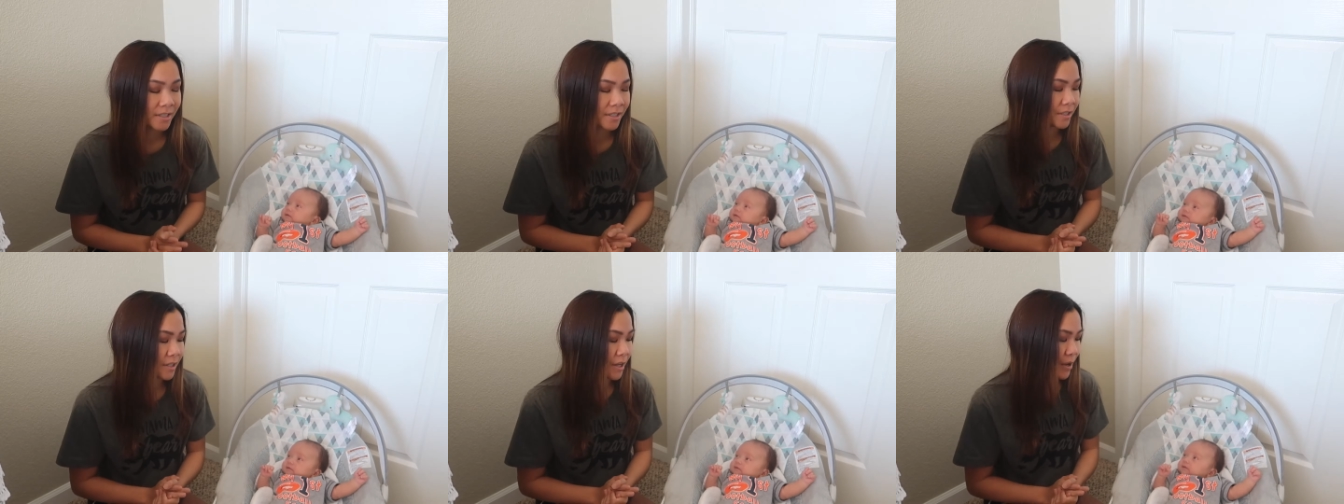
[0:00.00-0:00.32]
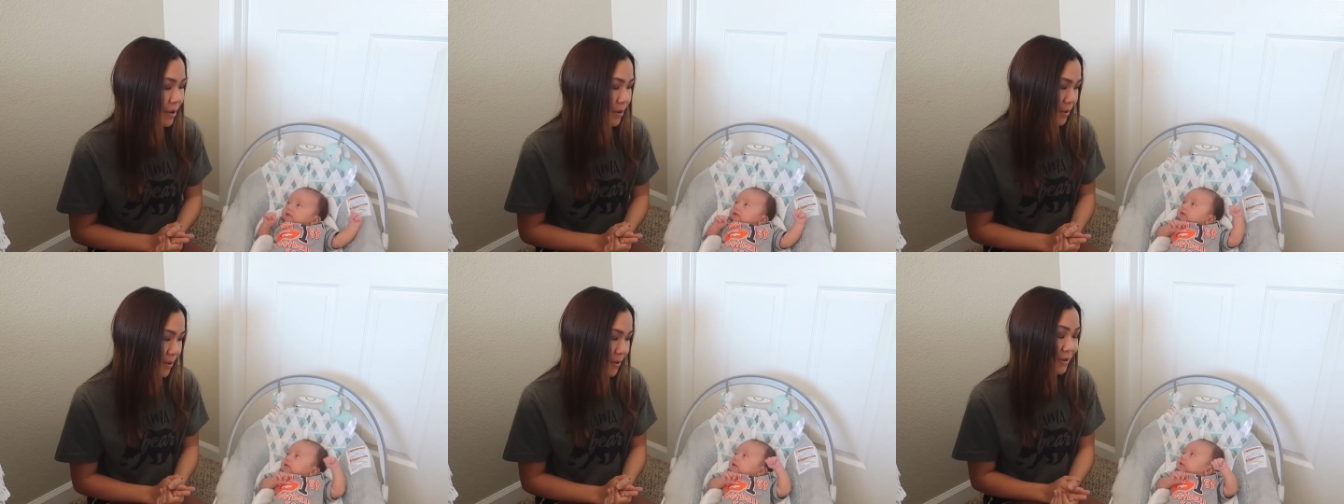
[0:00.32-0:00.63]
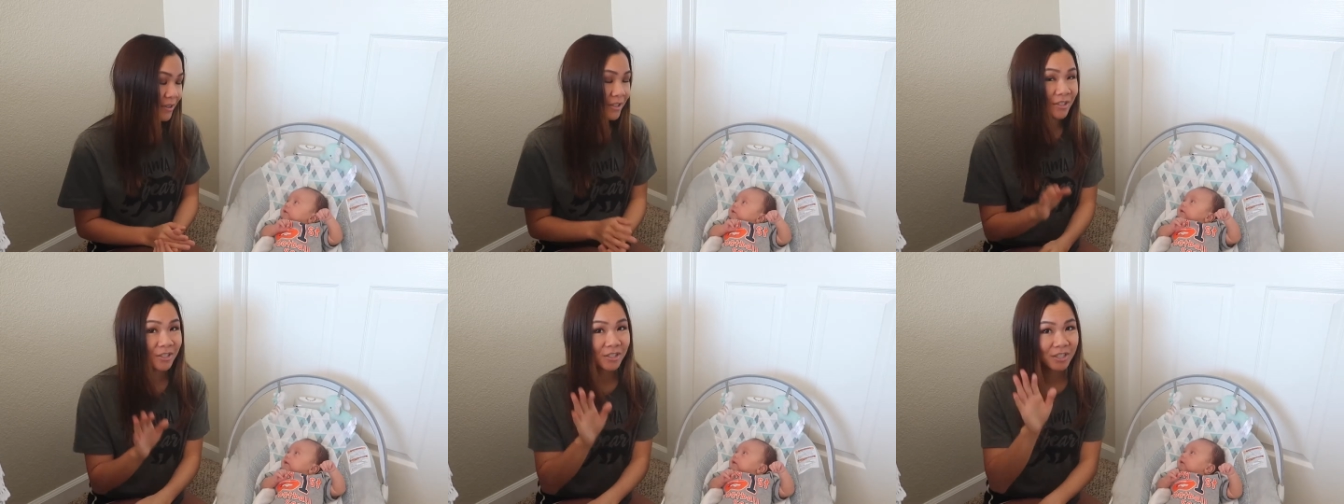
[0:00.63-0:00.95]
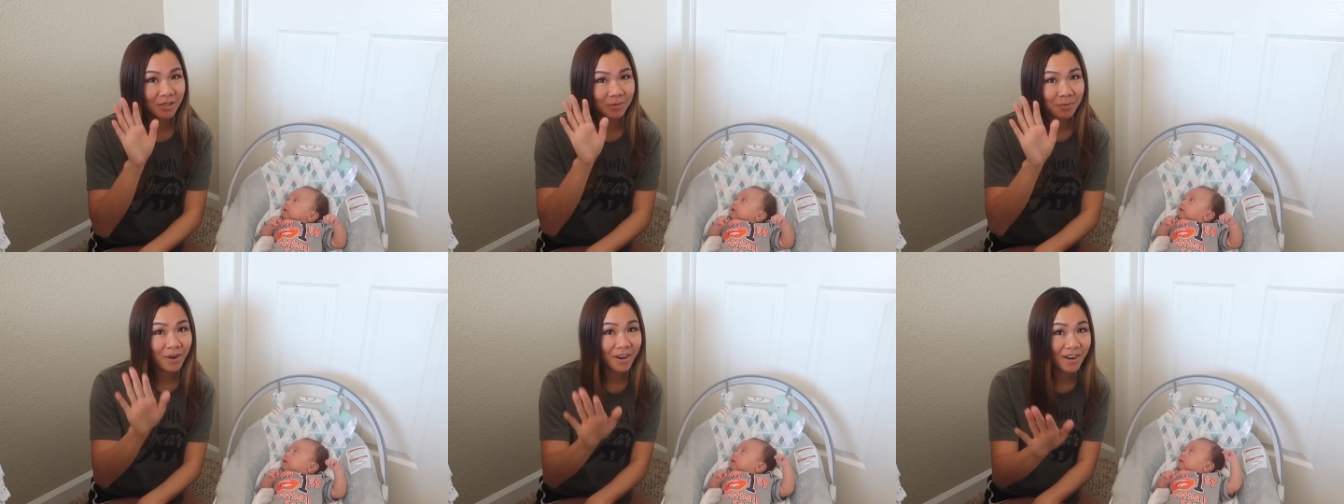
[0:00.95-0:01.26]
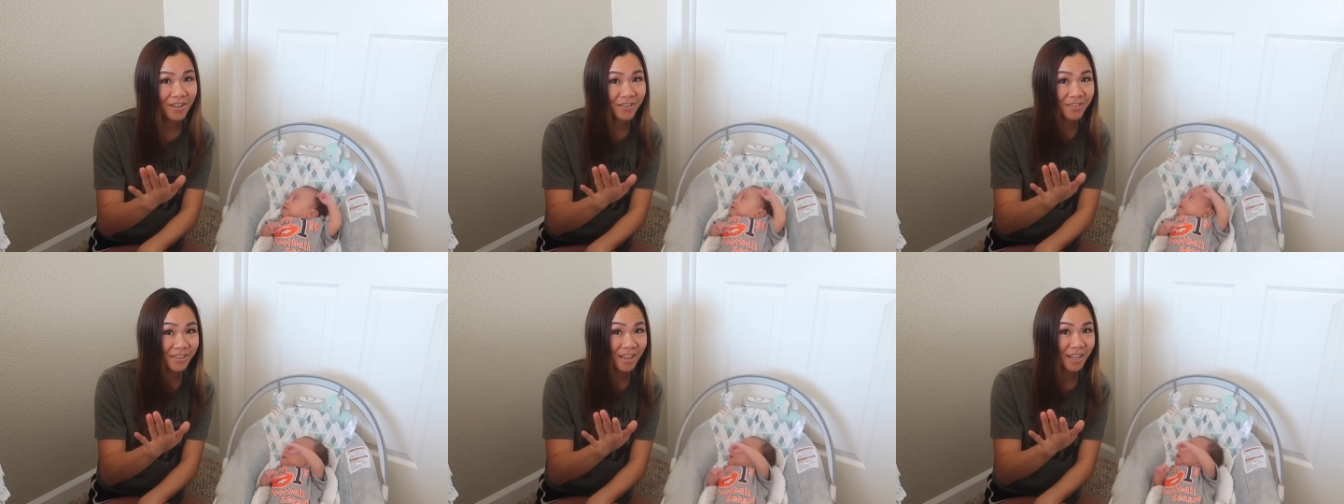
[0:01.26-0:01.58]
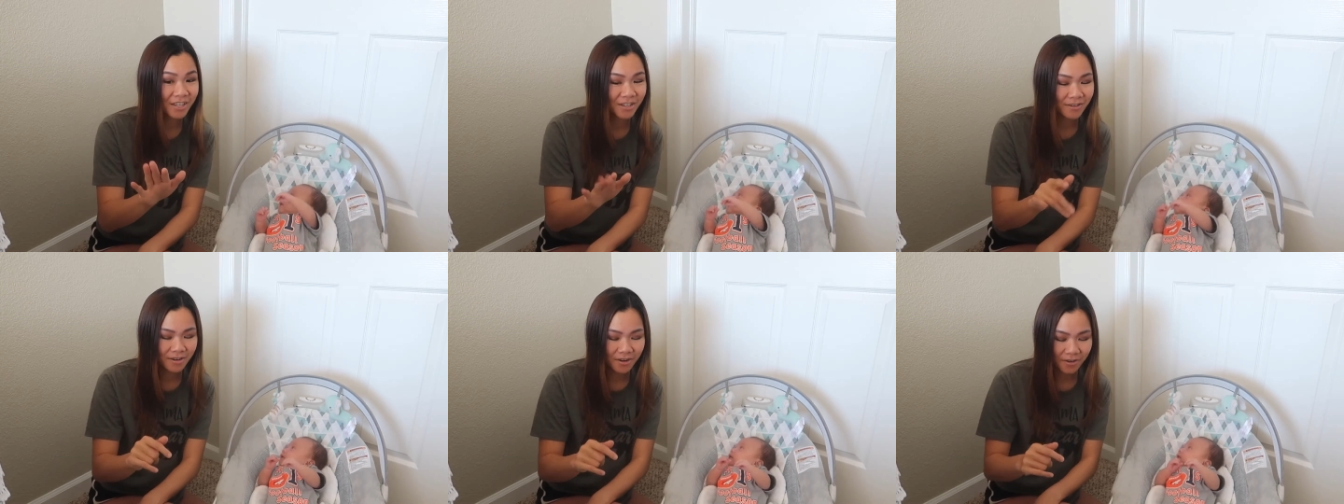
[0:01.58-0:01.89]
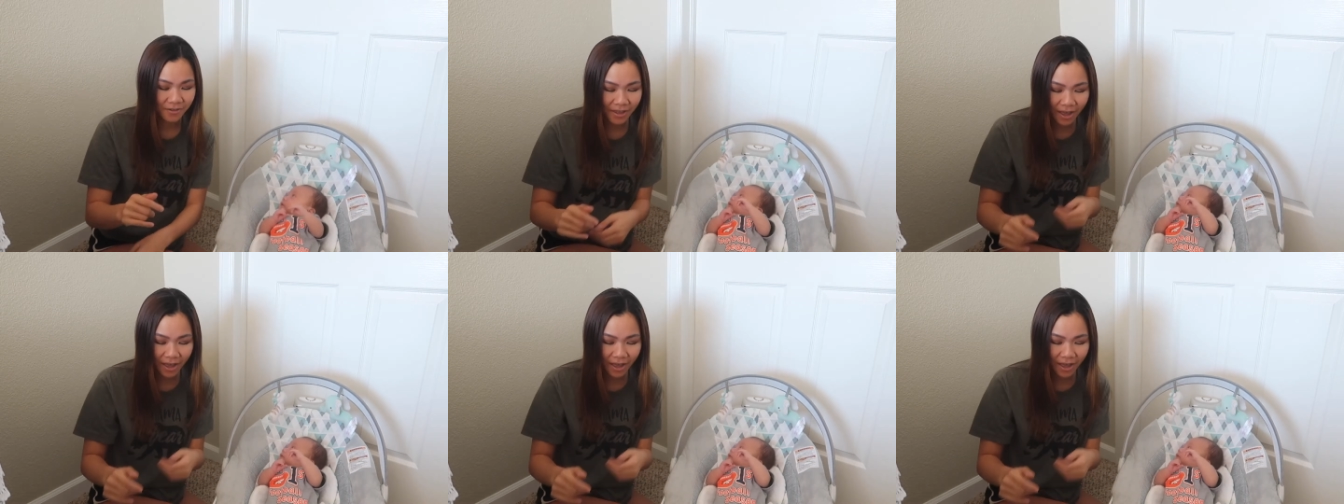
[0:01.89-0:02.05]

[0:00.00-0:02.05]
So just want to let you know